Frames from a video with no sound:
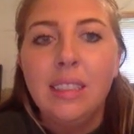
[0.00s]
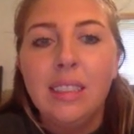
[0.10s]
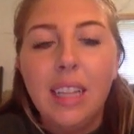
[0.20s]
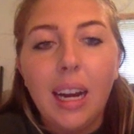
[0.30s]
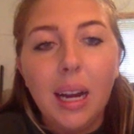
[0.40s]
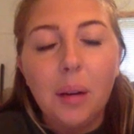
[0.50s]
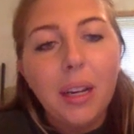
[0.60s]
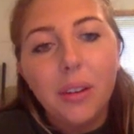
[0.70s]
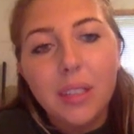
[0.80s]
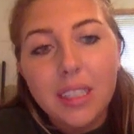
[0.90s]
I
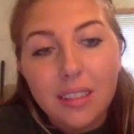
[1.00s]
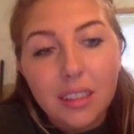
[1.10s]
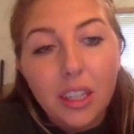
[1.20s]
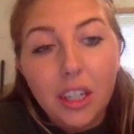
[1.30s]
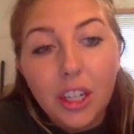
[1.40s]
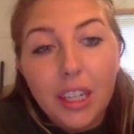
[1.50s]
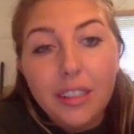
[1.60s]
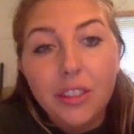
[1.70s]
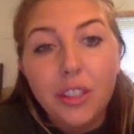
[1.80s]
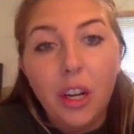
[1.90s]
know this is a younger
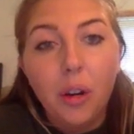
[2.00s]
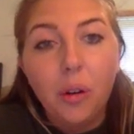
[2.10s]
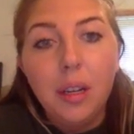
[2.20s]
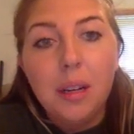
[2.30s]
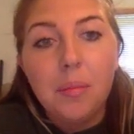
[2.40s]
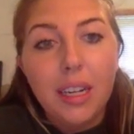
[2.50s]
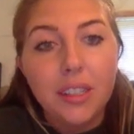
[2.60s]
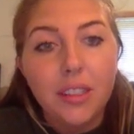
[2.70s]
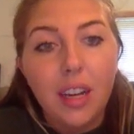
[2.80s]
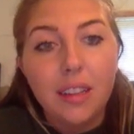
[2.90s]
kids show, but I
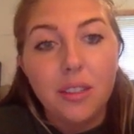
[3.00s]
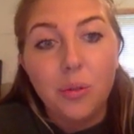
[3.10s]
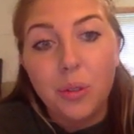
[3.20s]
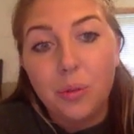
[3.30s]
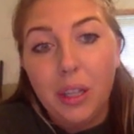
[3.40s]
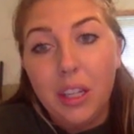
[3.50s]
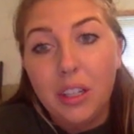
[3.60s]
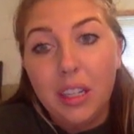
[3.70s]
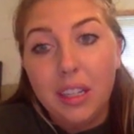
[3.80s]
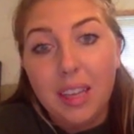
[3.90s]
just thought this was a really
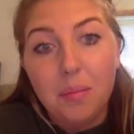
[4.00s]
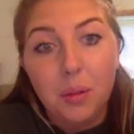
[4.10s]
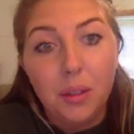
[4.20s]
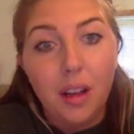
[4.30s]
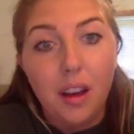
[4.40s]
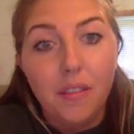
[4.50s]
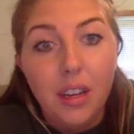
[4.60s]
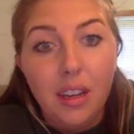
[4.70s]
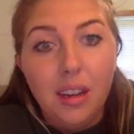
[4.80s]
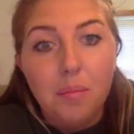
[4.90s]
good example of
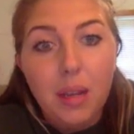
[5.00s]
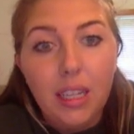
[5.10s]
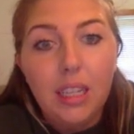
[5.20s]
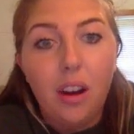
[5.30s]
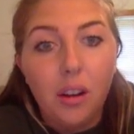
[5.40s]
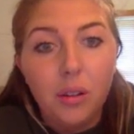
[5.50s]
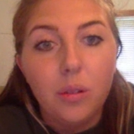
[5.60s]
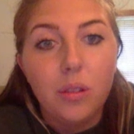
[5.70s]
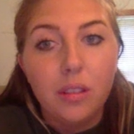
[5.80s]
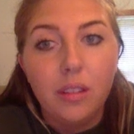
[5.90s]
making all
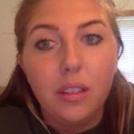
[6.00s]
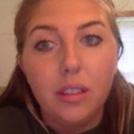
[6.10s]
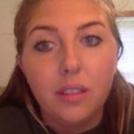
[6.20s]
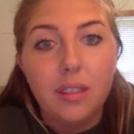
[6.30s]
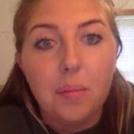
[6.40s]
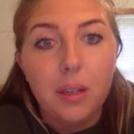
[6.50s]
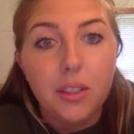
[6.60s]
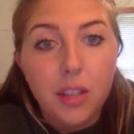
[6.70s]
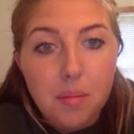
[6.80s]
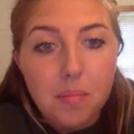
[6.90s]
those little separate
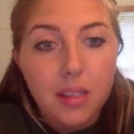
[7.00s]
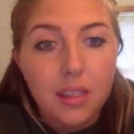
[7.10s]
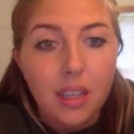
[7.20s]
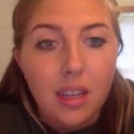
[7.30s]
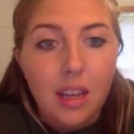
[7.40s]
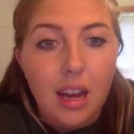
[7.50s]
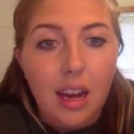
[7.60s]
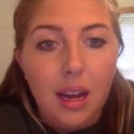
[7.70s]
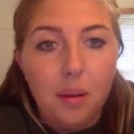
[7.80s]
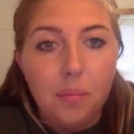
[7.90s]
shapes.
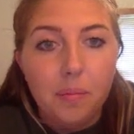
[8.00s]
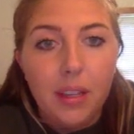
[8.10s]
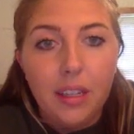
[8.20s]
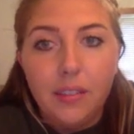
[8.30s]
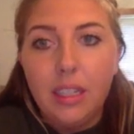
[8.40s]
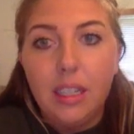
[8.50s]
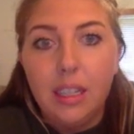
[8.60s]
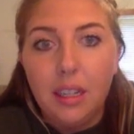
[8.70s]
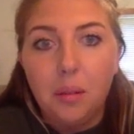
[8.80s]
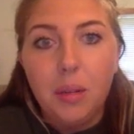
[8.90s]
They even,
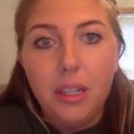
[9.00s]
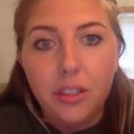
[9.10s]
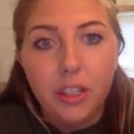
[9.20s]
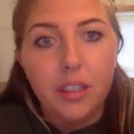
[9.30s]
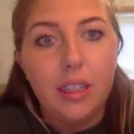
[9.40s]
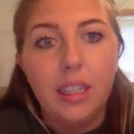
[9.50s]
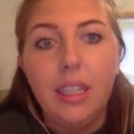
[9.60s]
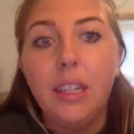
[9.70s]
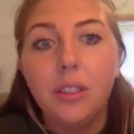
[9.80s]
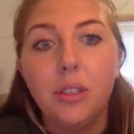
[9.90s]
made sure that the
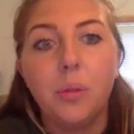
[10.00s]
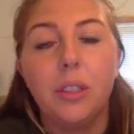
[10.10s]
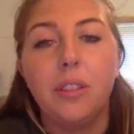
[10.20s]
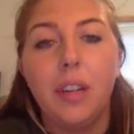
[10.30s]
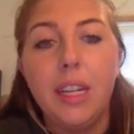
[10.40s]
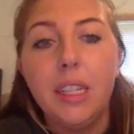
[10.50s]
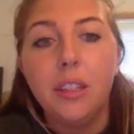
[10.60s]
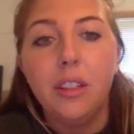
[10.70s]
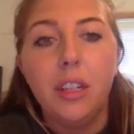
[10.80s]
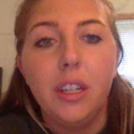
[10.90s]
ears were
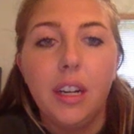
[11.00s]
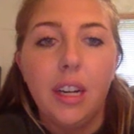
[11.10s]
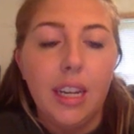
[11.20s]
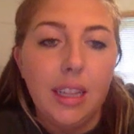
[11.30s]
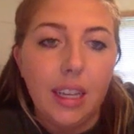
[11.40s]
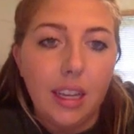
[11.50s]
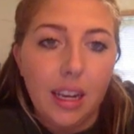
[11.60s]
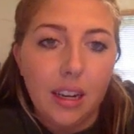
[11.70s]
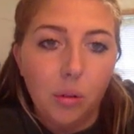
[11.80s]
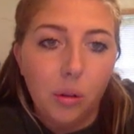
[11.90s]
triangular, and they
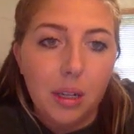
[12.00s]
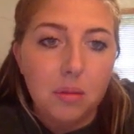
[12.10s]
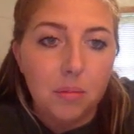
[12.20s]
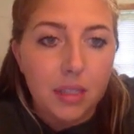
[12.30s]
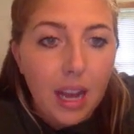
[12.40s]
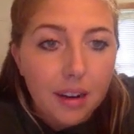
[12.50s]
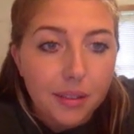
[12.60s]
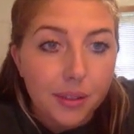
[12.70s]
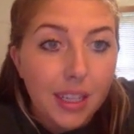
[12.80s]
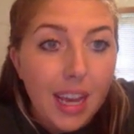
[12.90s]
kind of rolled up some socks
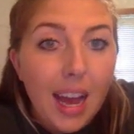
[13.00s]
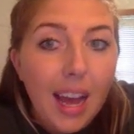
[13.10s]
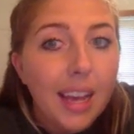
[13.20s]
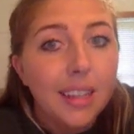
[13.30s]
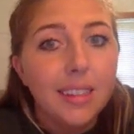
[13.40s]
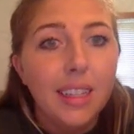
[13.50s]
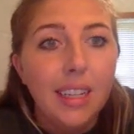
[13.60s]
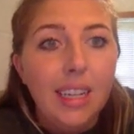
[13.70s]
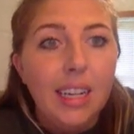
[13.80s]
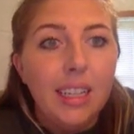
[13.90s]
for the eyes. And
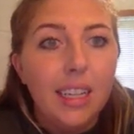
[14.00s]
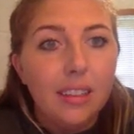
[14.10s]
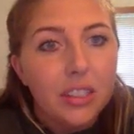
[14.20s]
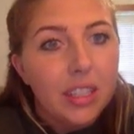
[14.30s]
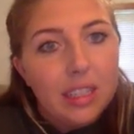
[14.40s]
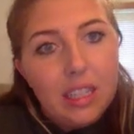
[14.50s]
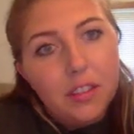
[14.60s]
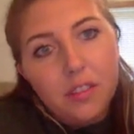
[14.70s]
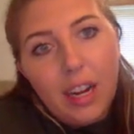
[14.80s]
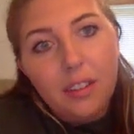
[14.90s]
then it looks like they
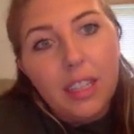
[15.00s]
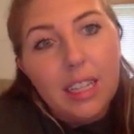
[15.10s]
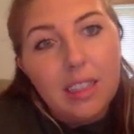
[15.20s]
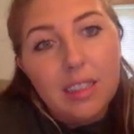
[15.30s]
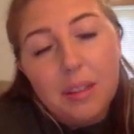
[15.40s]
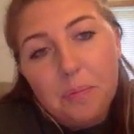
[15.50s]
even found like this